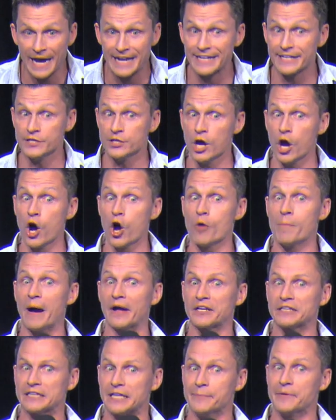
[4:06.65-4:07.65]
I didn't know
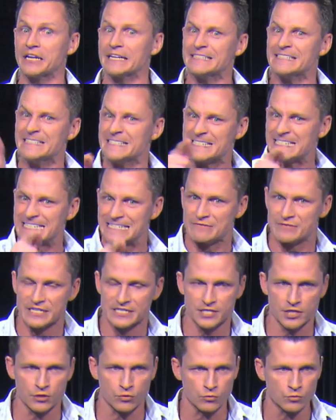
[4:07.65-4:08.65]
about unlimited, now I
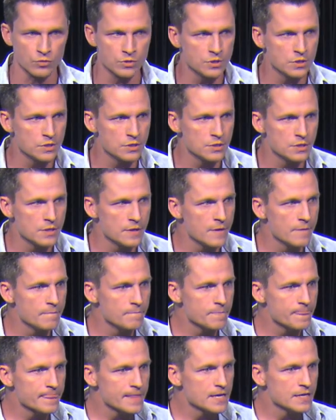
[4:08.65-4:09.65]
do.
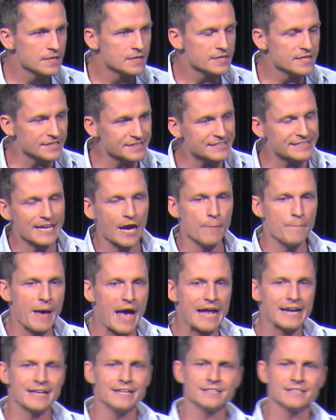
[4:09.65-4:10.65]
This is how bad it